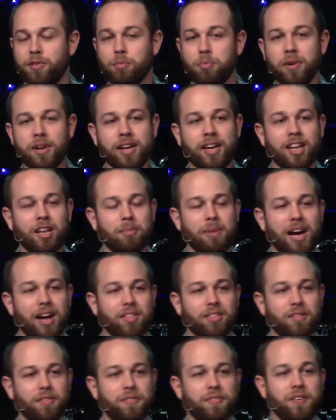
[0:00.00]
for bringing
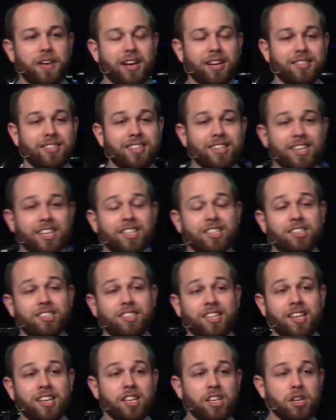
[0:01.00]
about the fix and
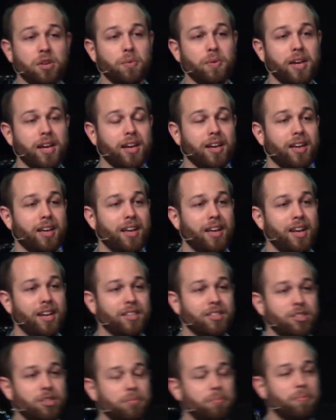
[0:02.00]
continuing
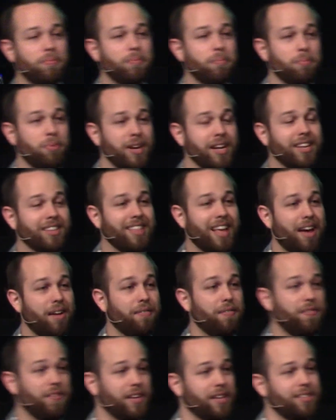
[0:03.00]
to bring
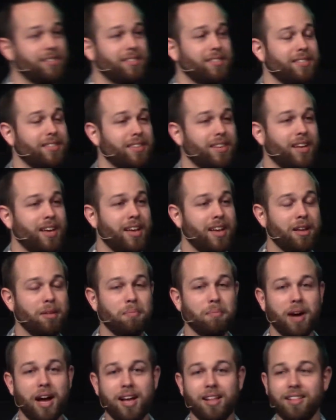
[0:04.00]
that fix
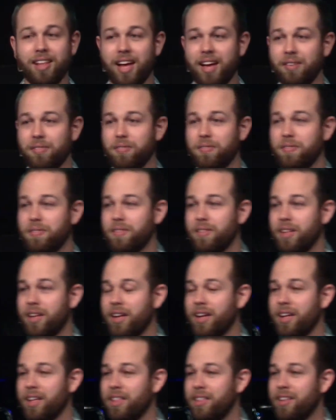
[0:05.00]
in my life
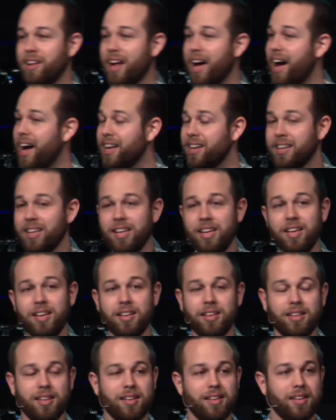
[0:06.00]
that I
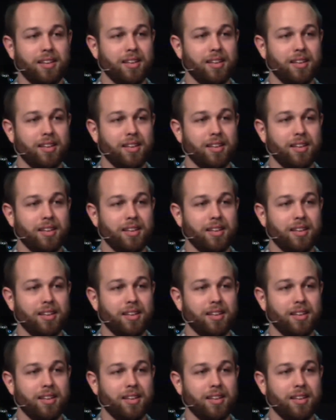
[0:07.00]
need.